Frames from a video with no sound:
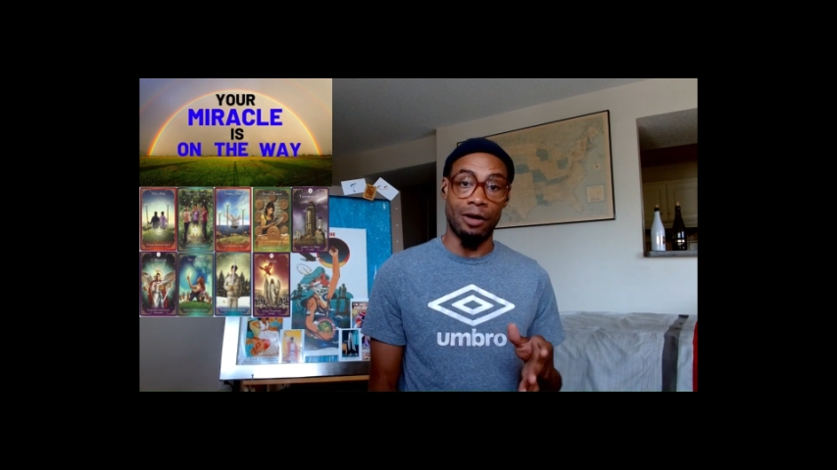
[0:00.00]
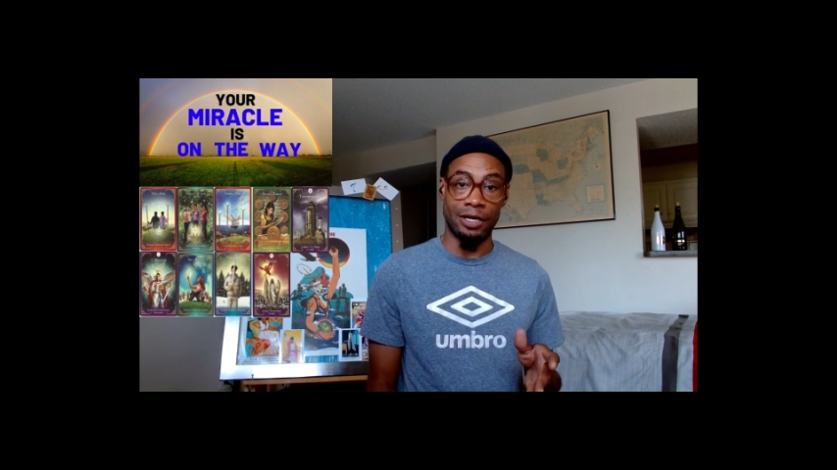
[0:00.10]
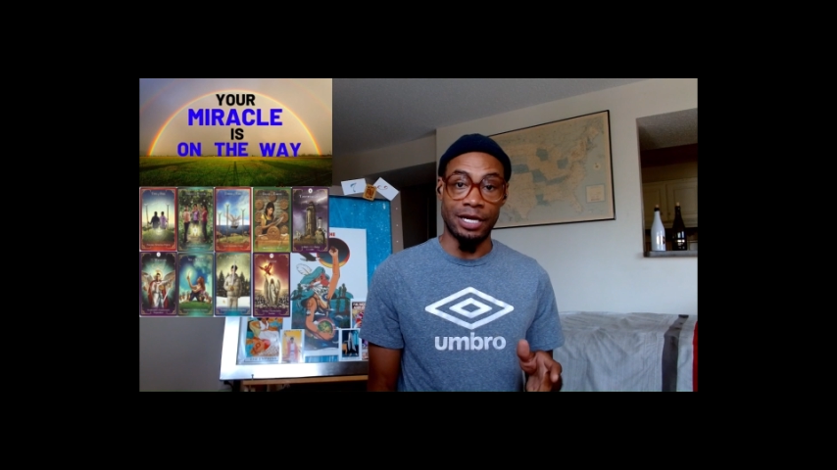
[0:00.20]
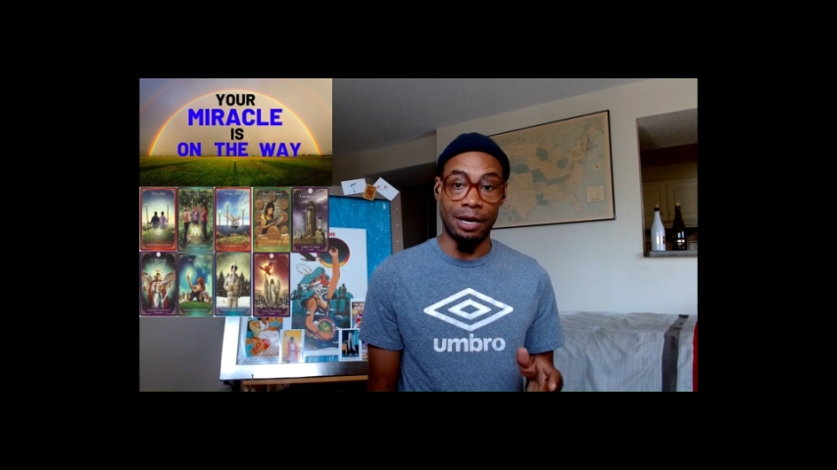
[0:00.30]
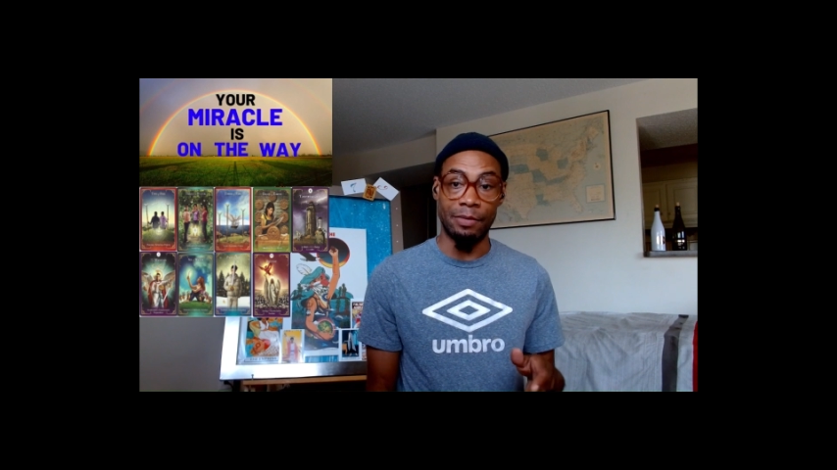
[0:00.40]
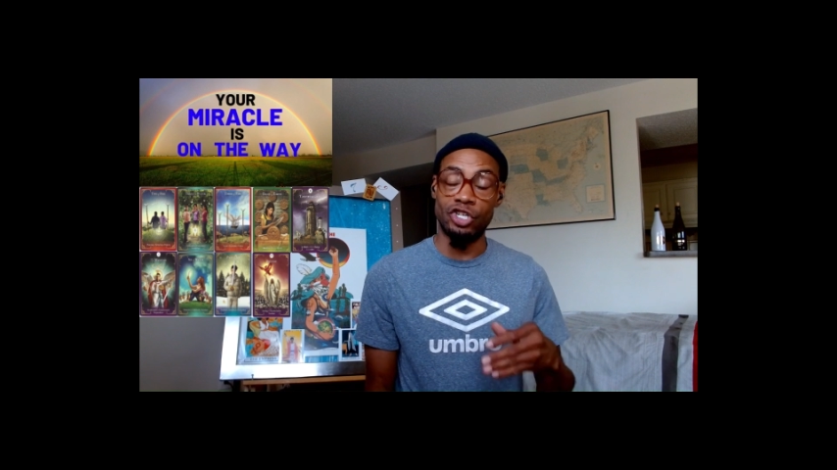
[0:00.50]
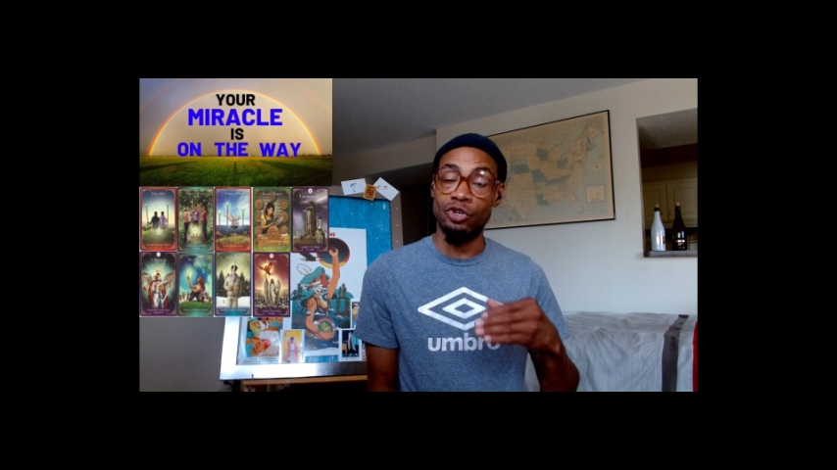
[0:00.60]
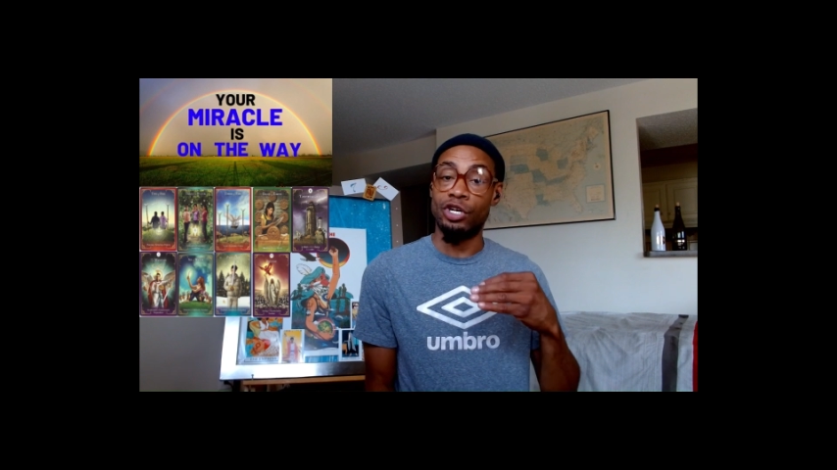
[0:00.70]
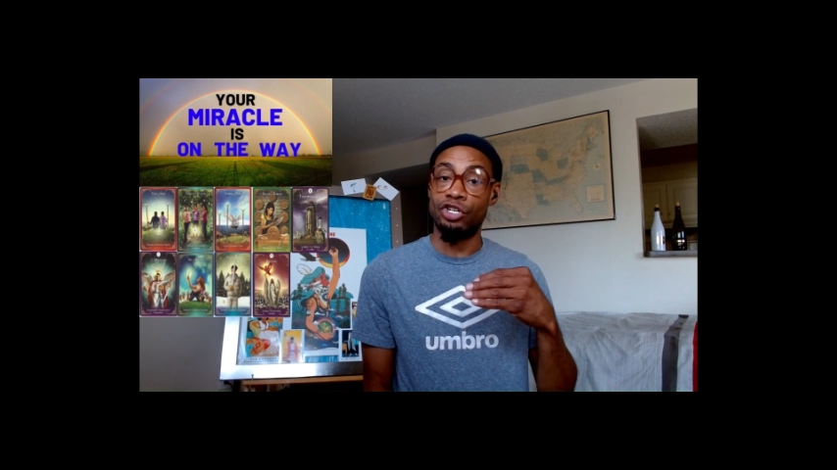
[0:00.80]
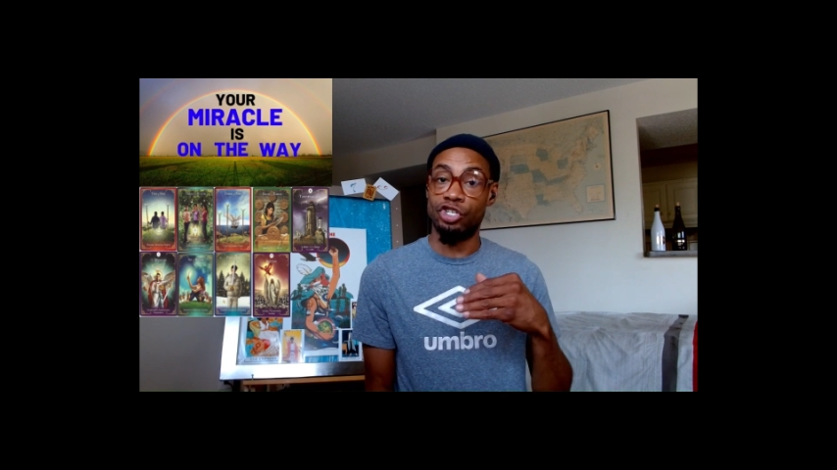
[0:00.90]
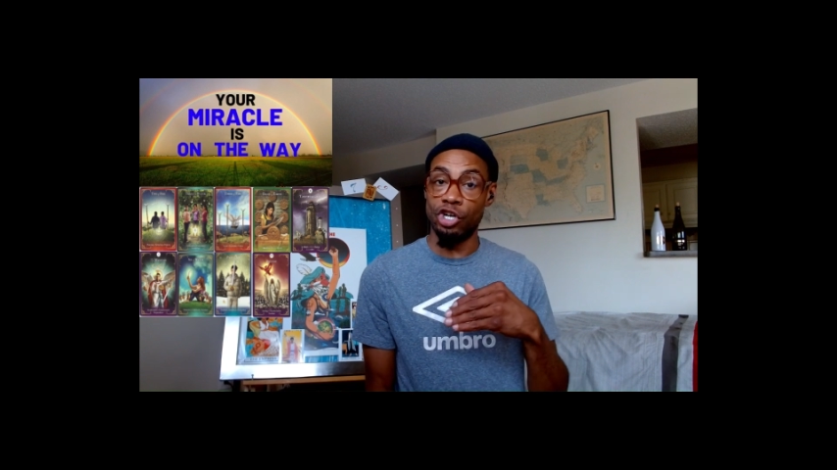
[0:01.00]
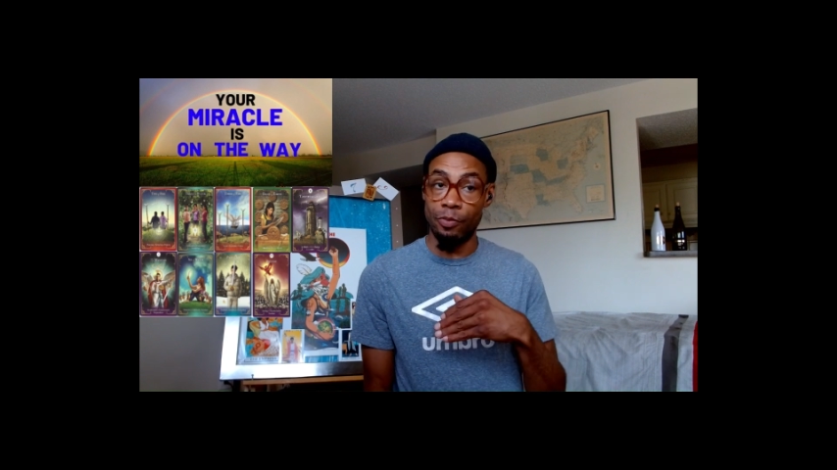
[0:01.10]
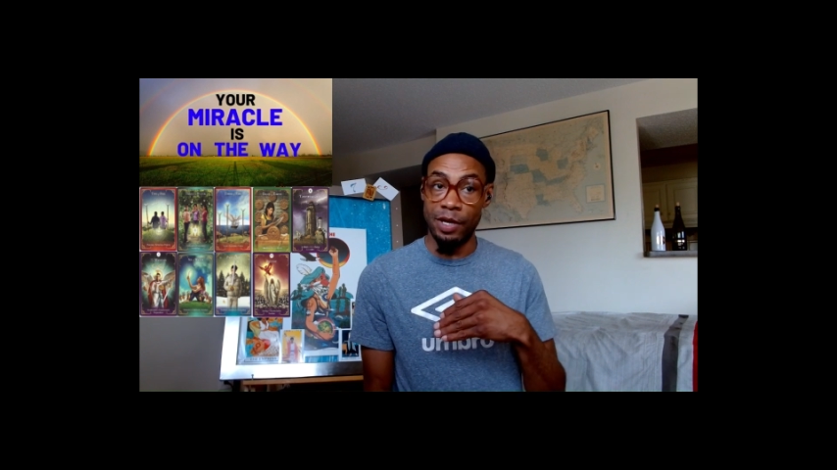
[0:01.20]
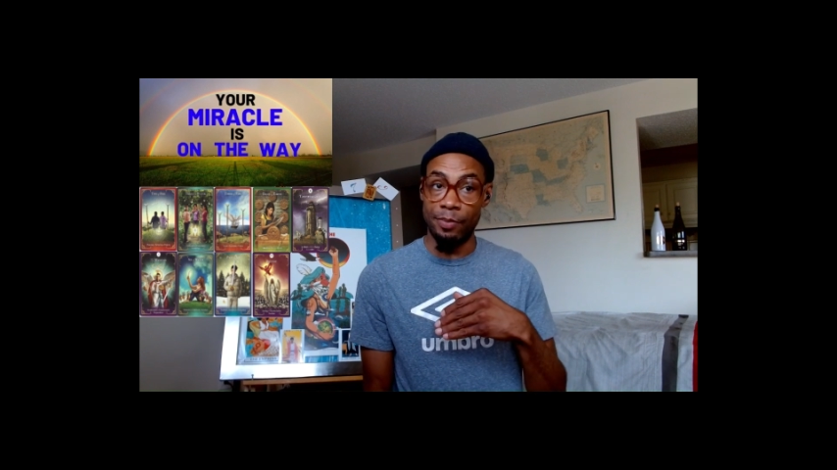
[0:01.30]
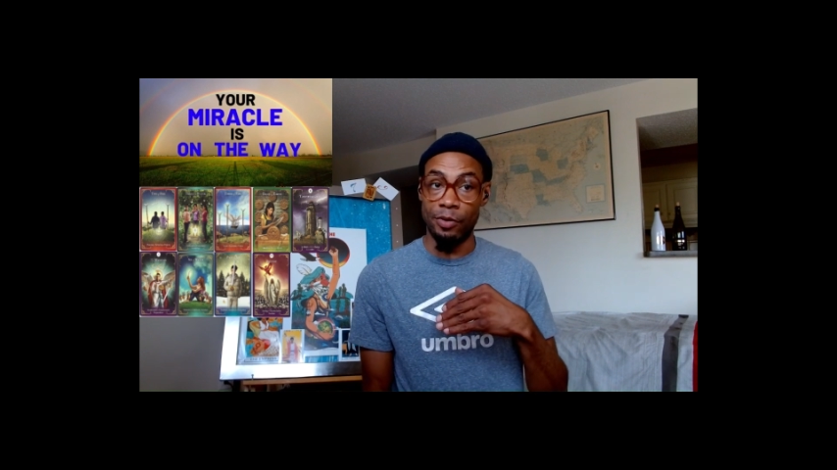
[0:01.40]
but you can show people